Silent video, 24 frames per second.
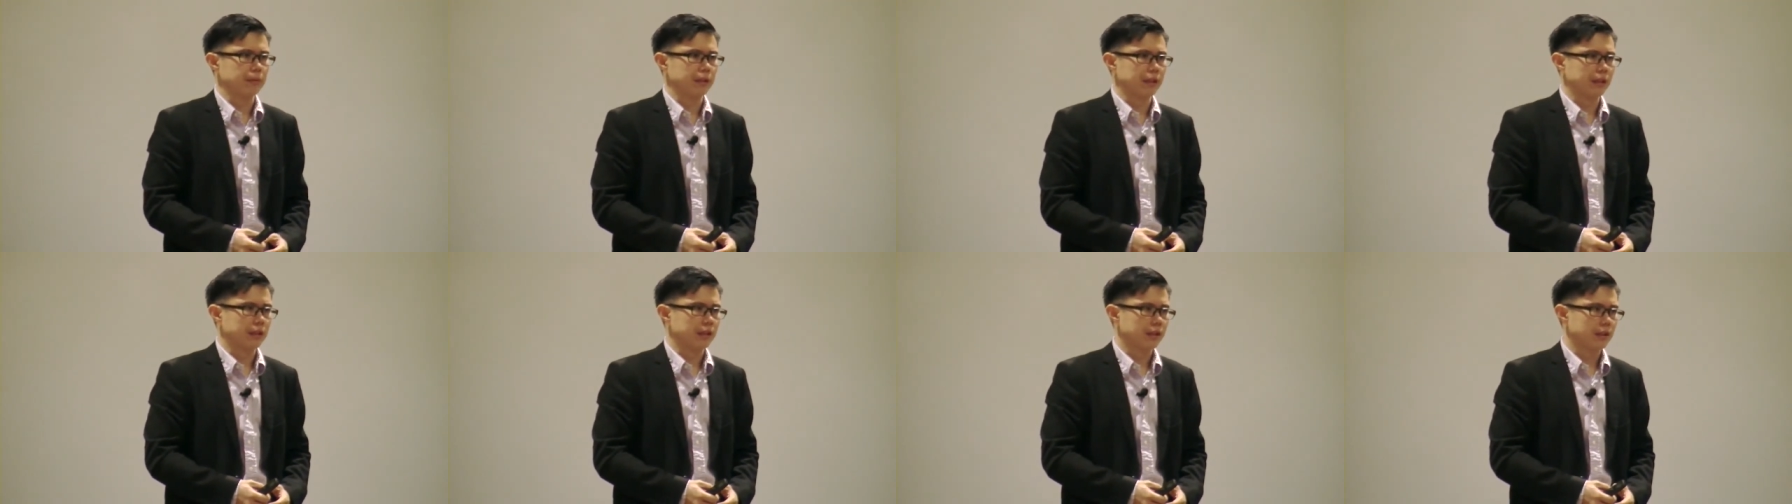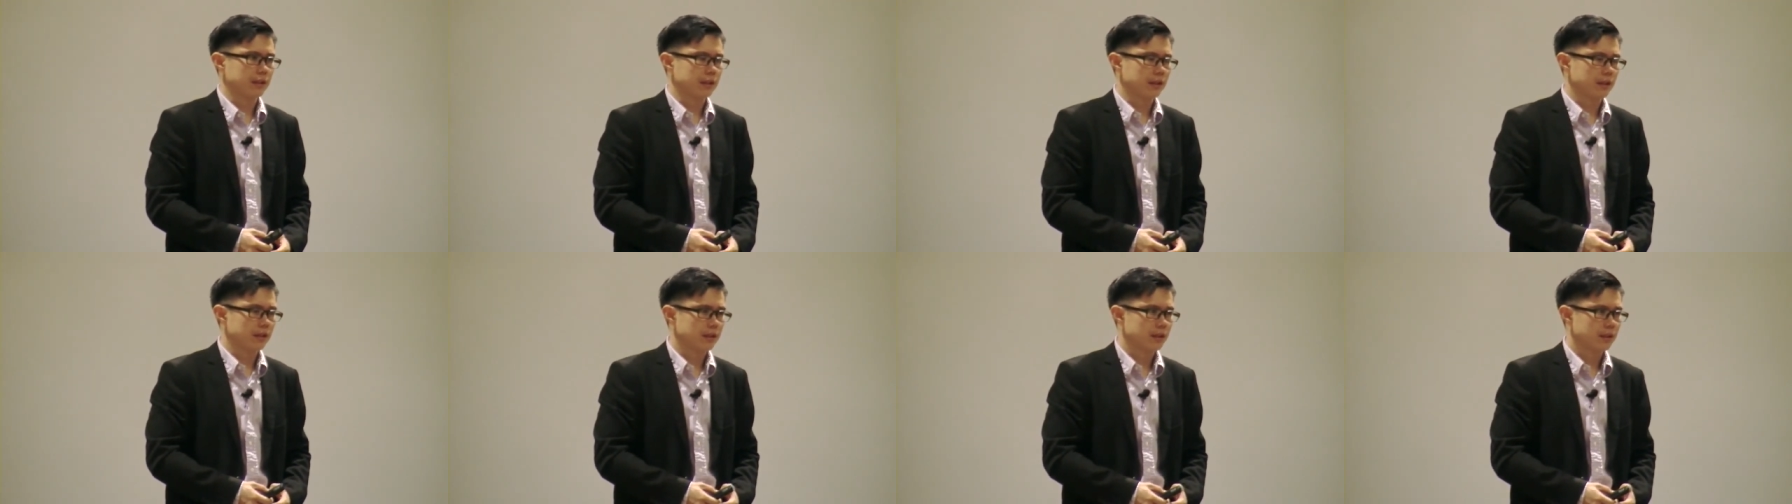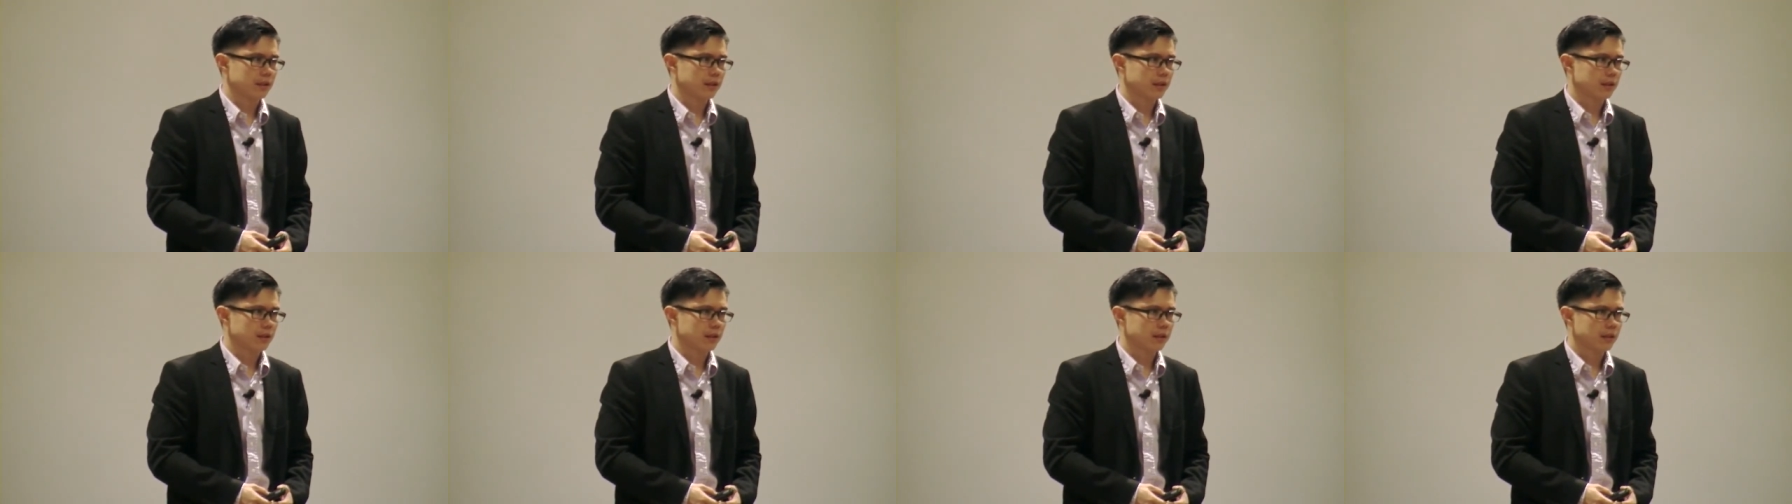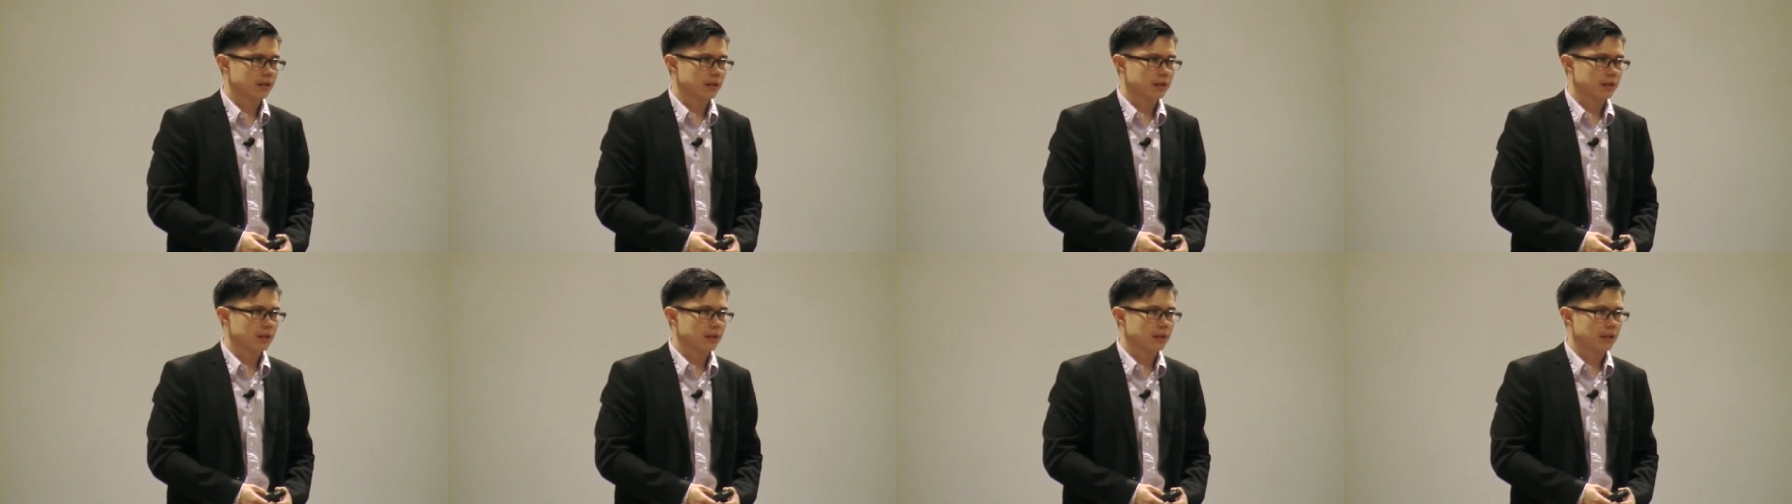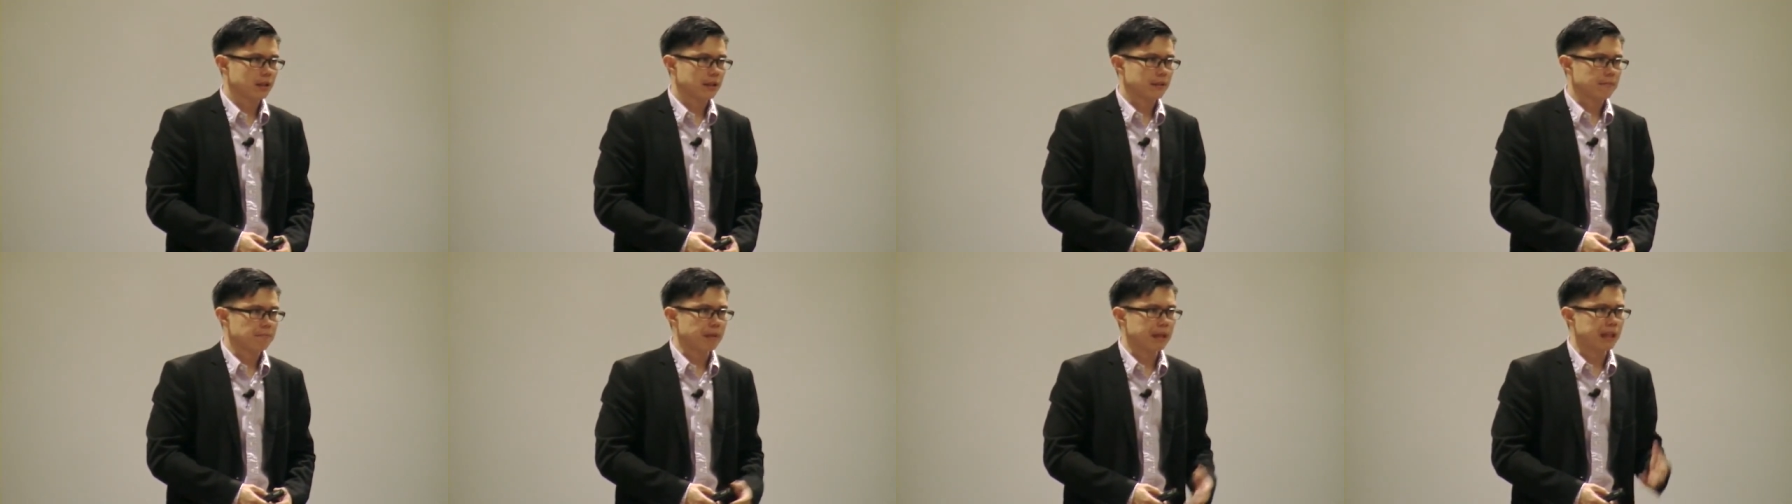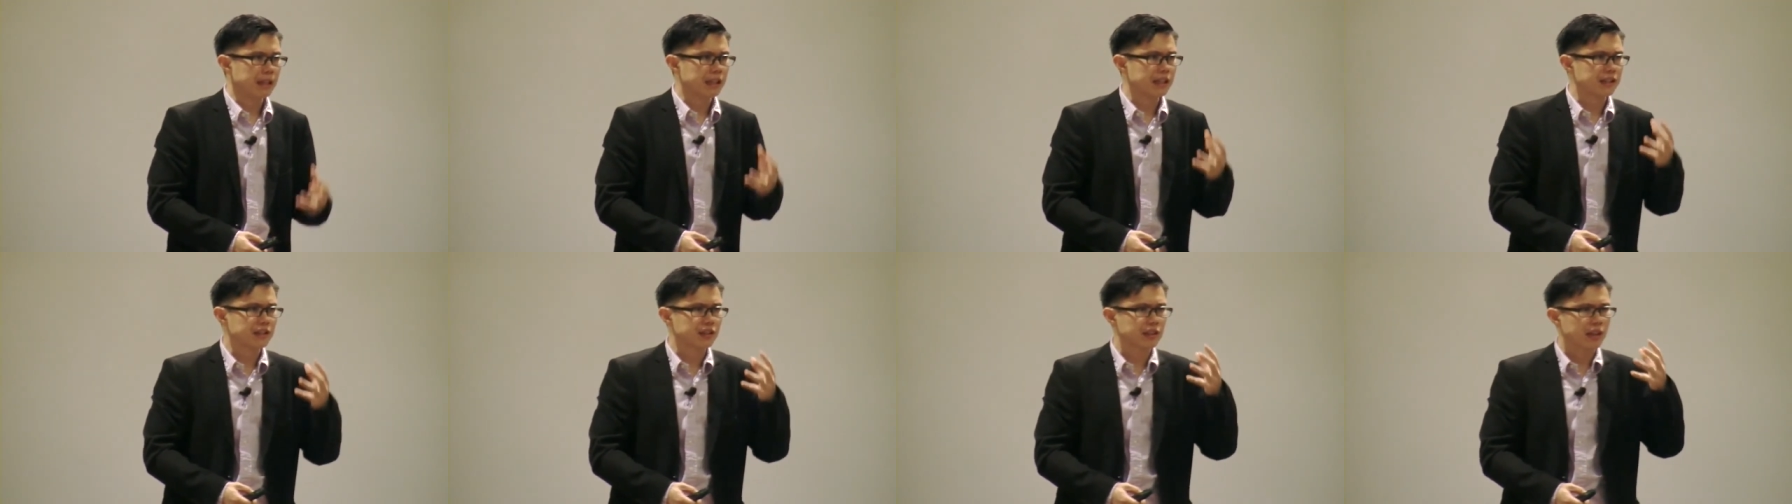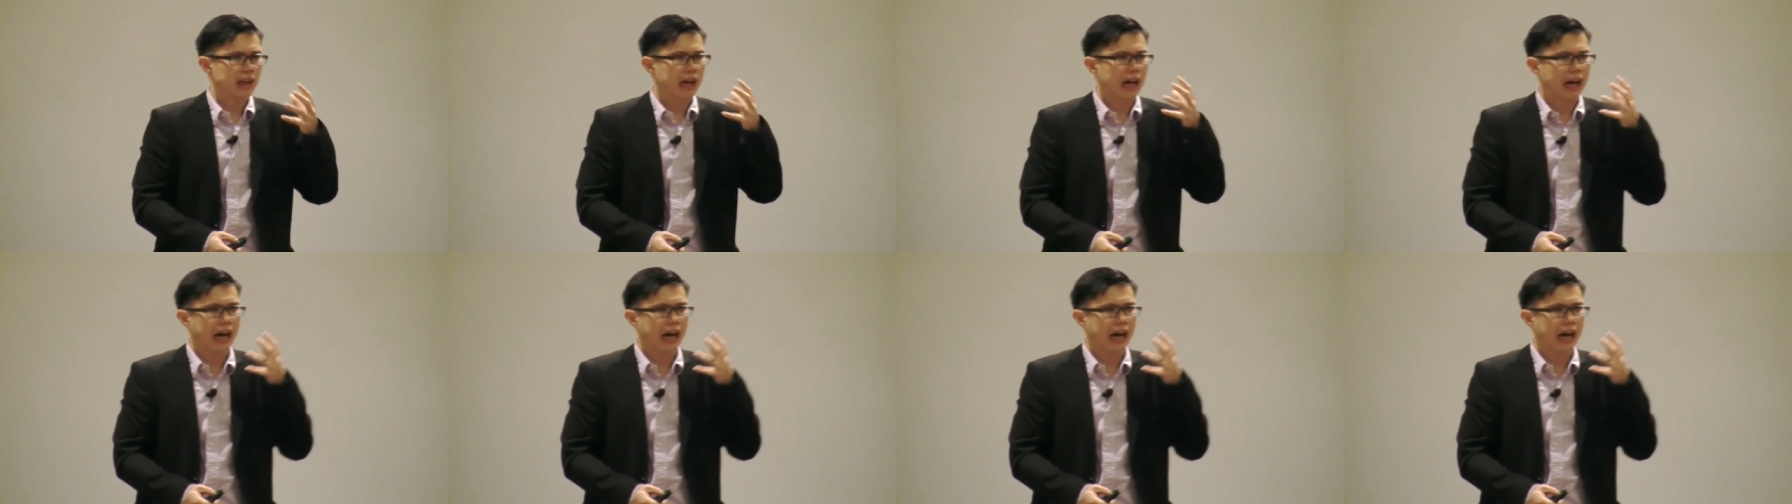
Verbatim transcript: me. May this